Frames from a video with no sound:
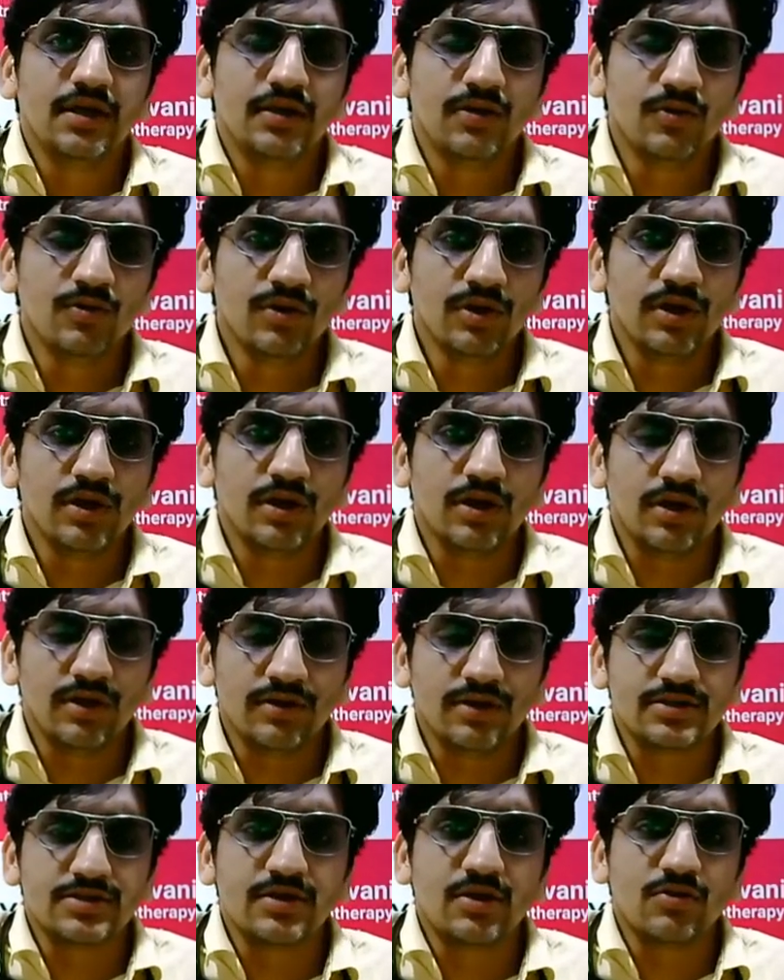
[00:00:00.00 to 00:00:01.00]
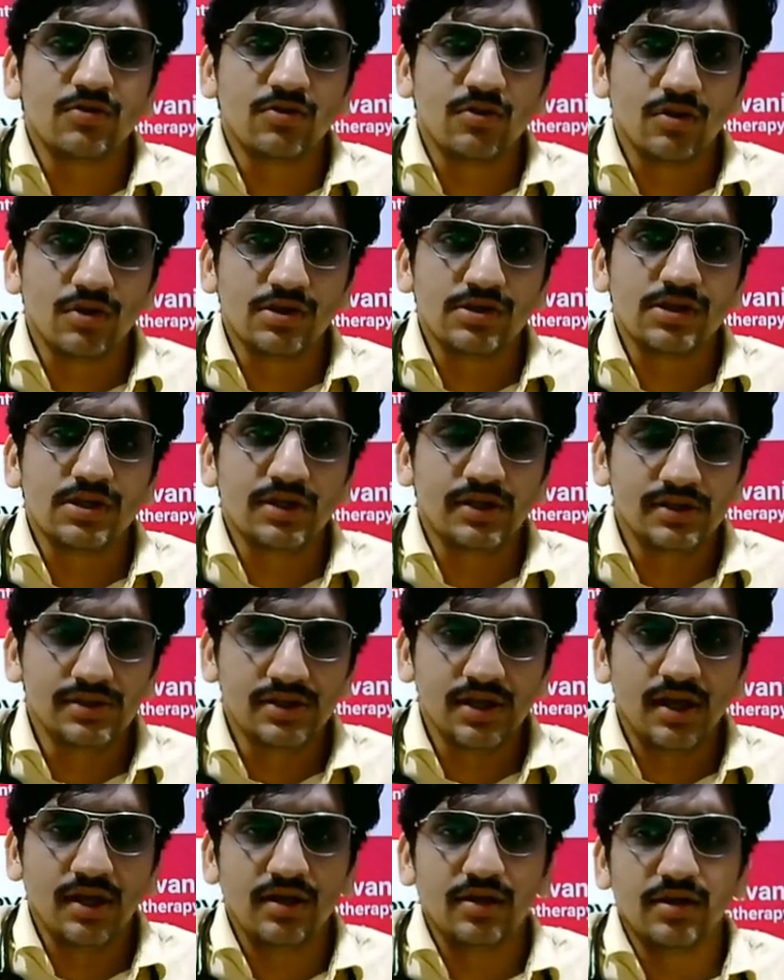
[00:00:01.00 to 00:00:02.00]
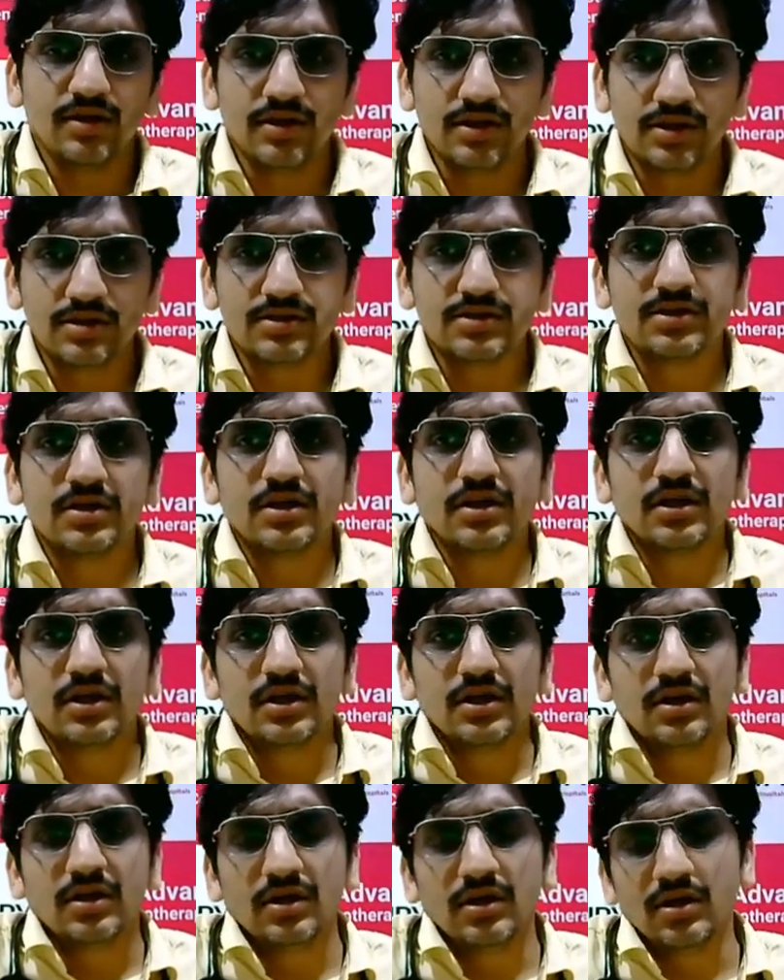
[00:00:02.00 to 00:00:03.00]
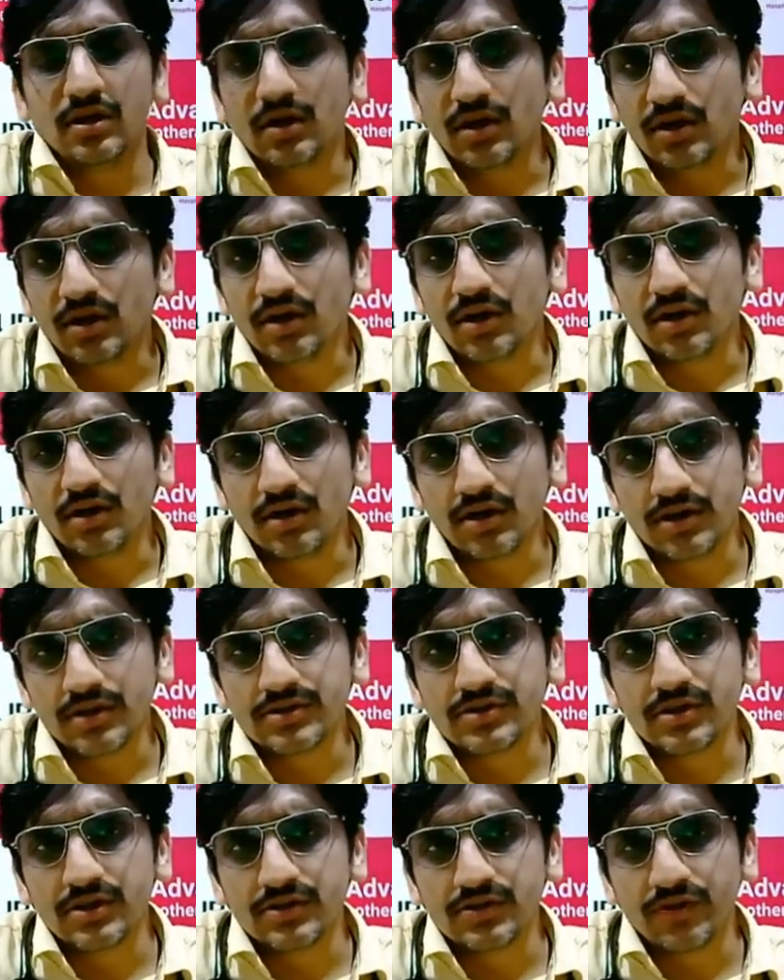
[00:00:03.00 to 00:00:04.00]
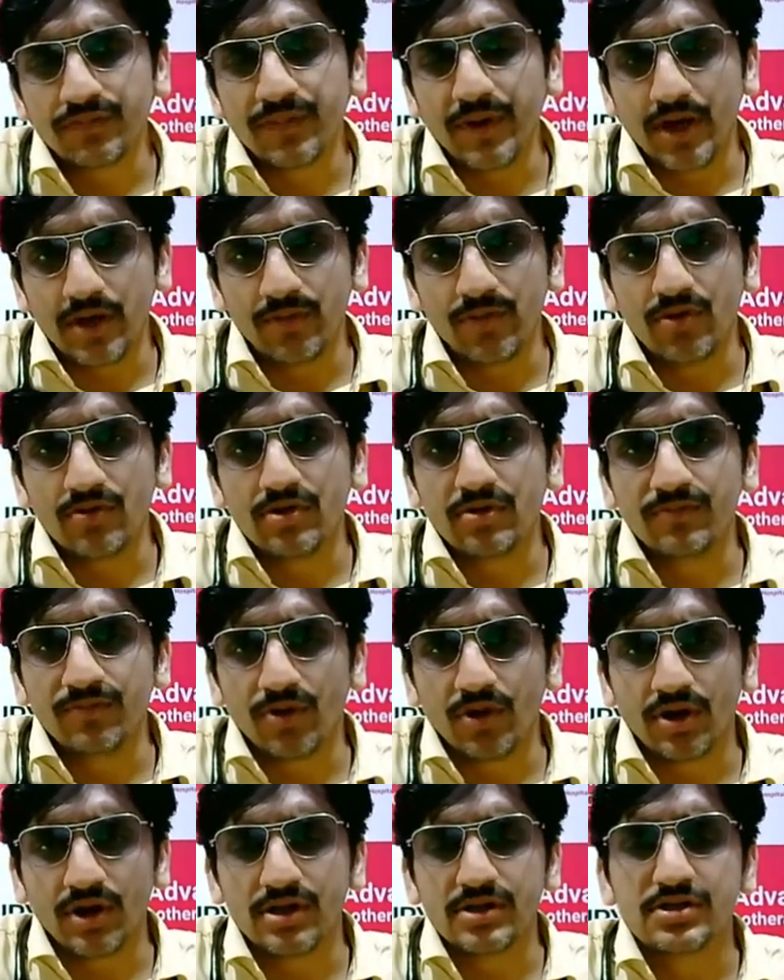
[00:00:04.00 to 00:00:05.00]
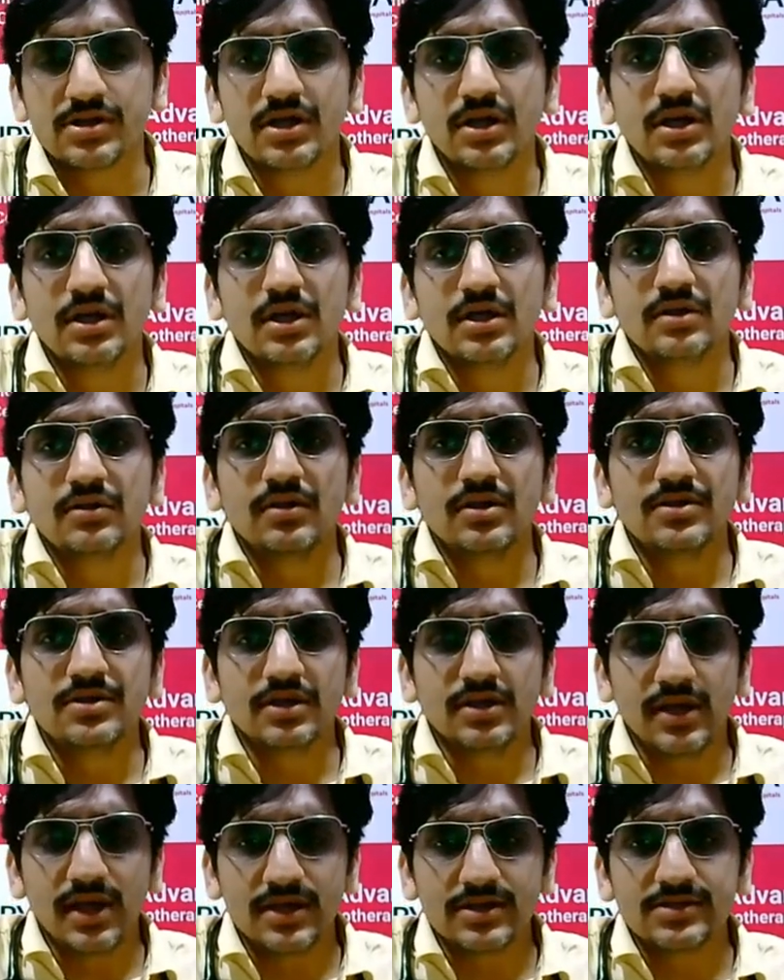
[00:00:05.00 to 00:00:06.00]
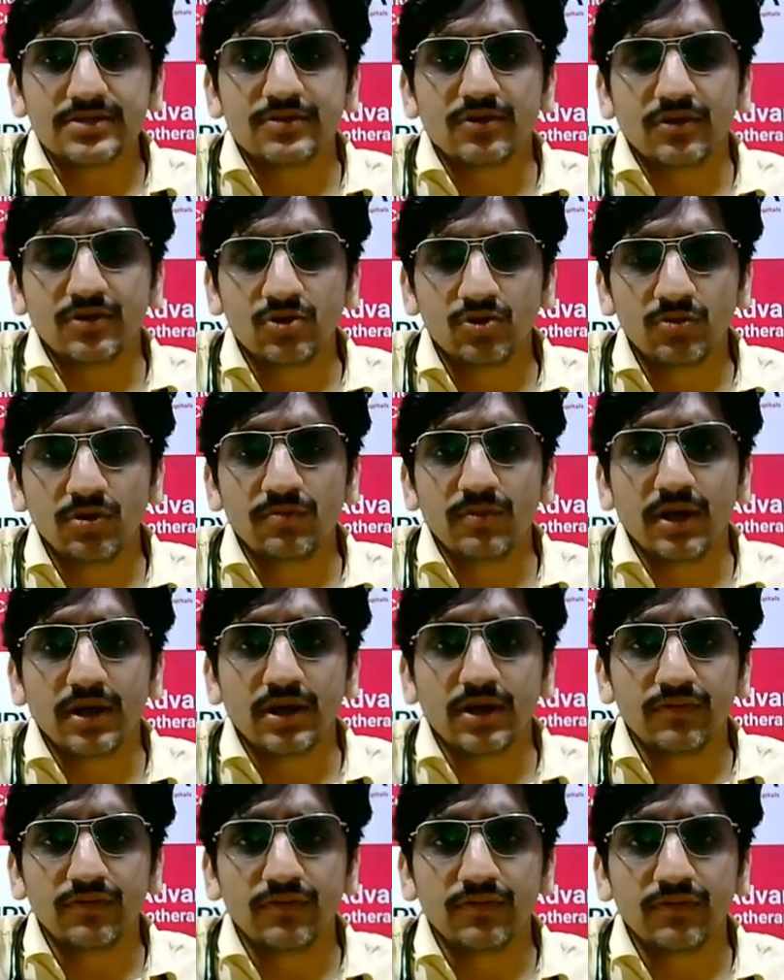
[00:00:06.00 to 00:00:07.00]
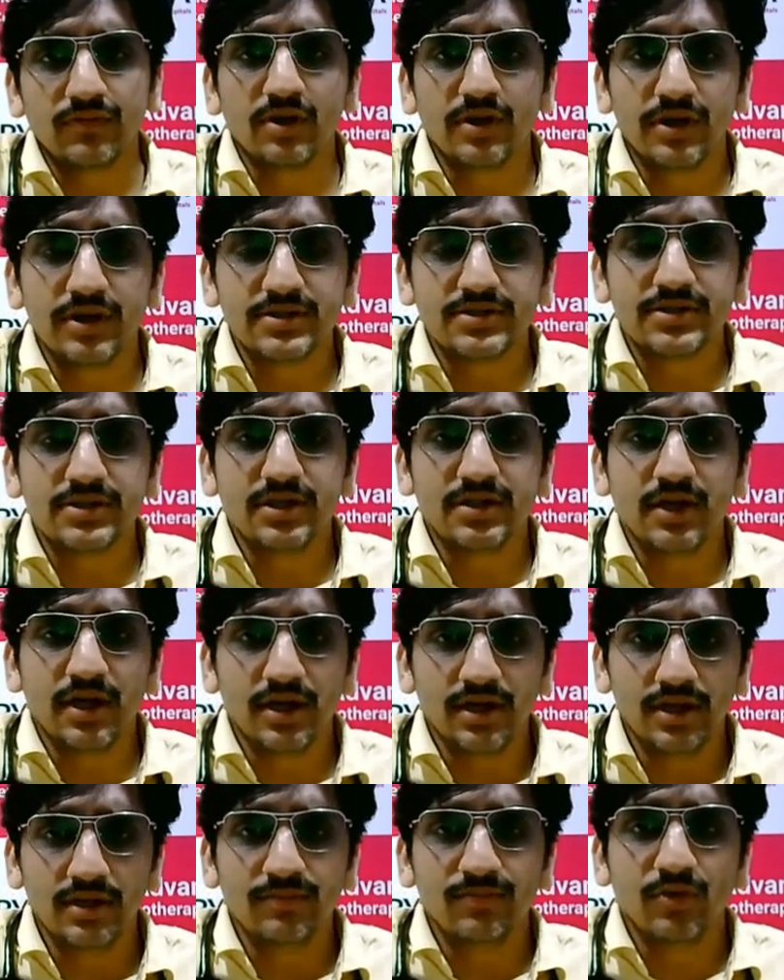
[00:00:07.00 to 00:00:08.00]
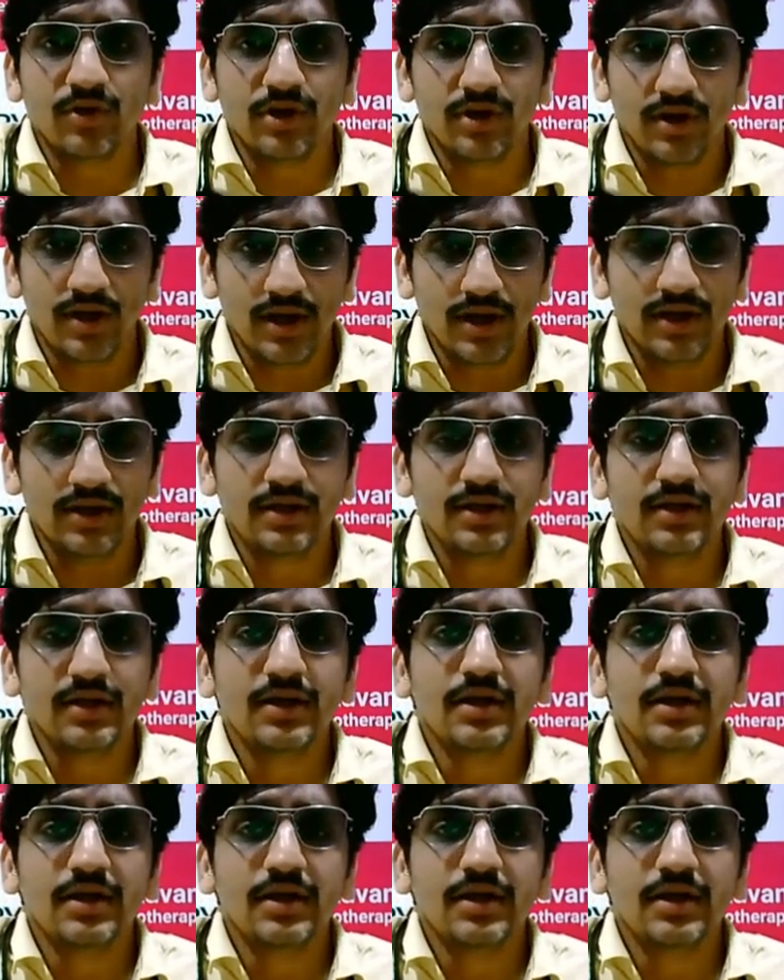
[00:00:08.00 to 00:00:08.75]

Doing an ultrasound or a CT scan is of paramount importance. There is a test of tumor marker, we call it a CA19.9,